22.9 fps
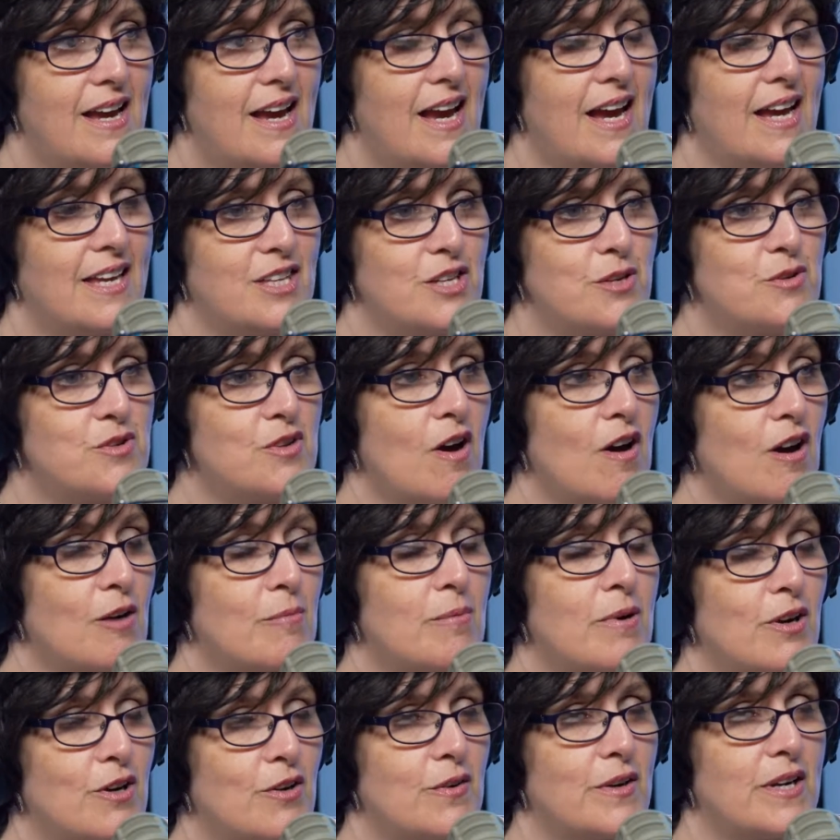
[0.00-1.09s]
And you talk
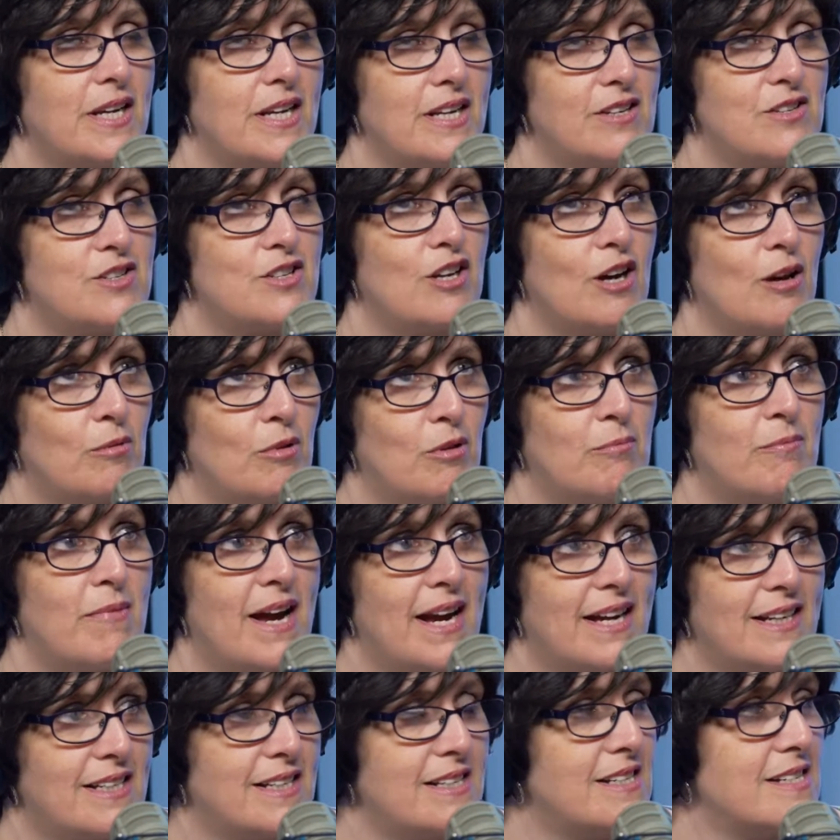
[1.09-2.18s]
about creating a
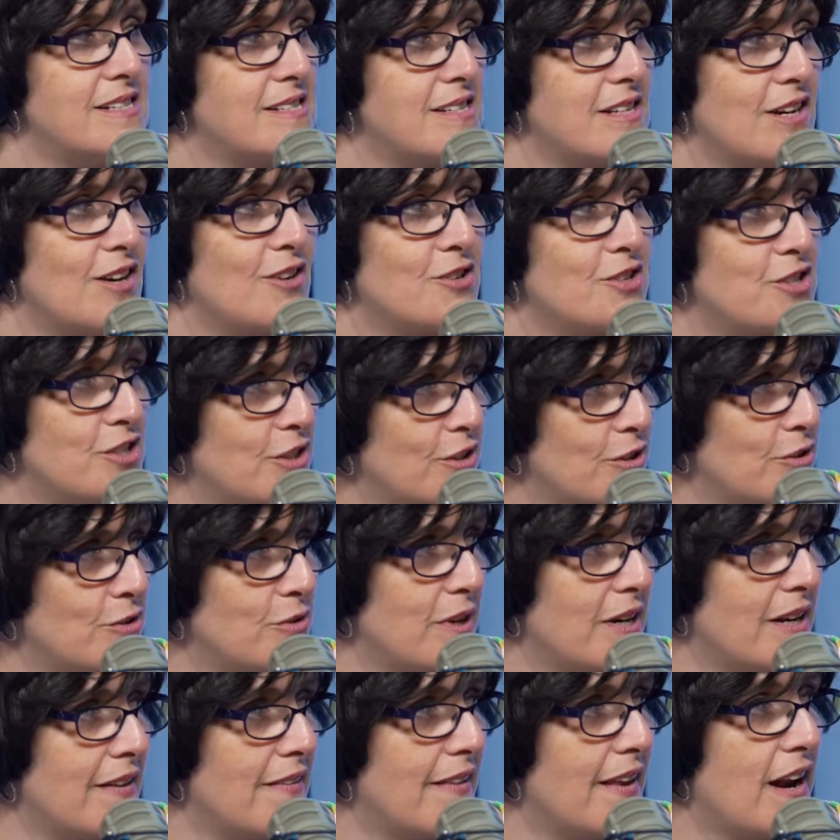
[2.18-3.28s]
double-mindedness in our
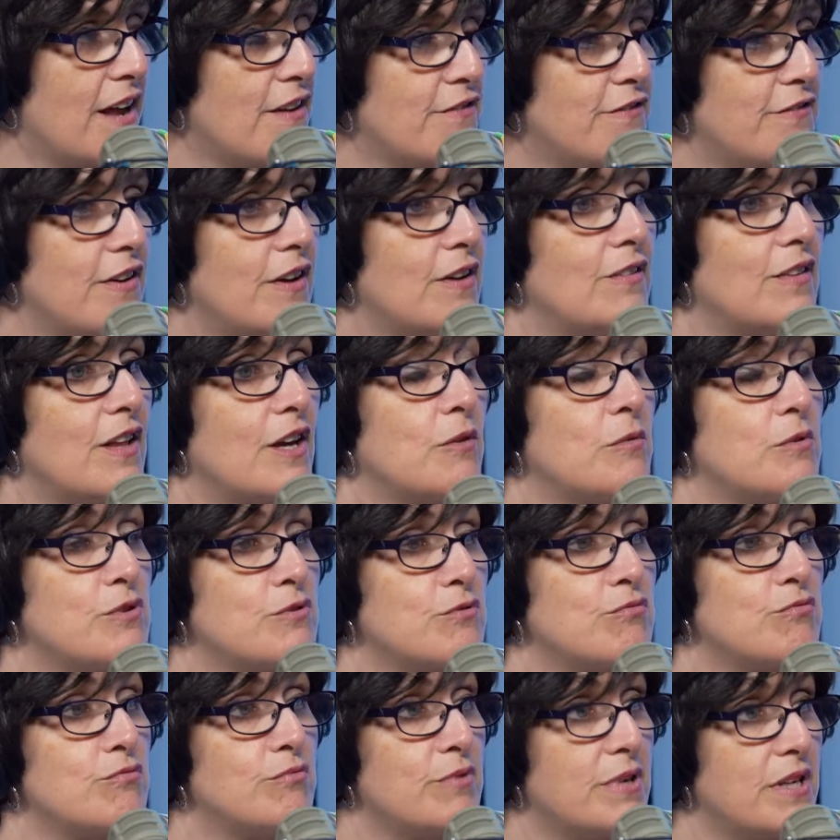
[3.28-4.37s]
children that I felt like was
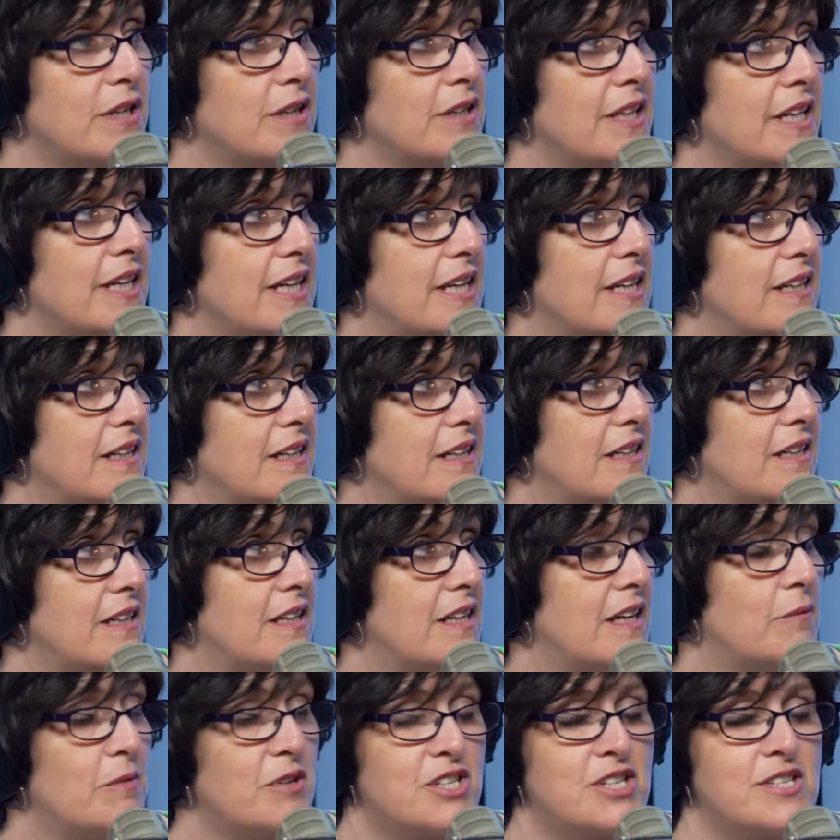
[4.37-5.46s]
really
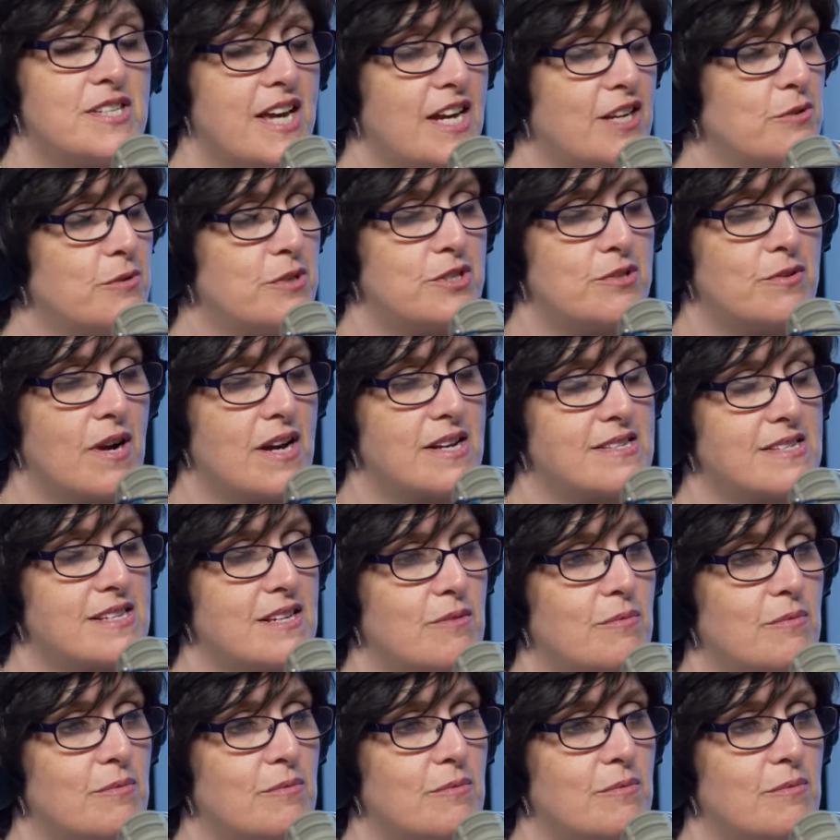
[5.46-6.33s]
We just had to address it.